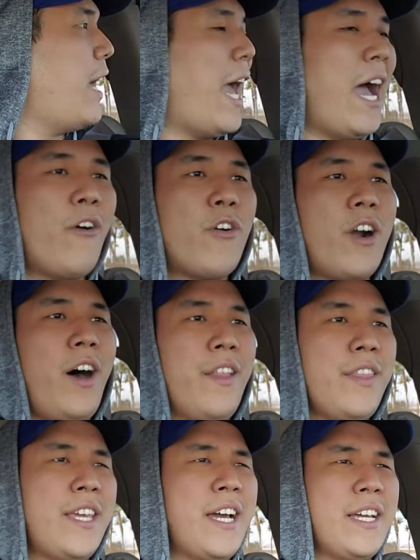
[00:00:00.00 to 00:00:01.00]
hour
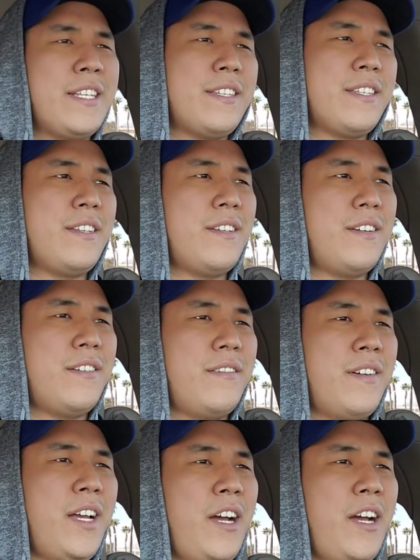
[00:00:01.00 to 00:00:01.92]
on the ice, right?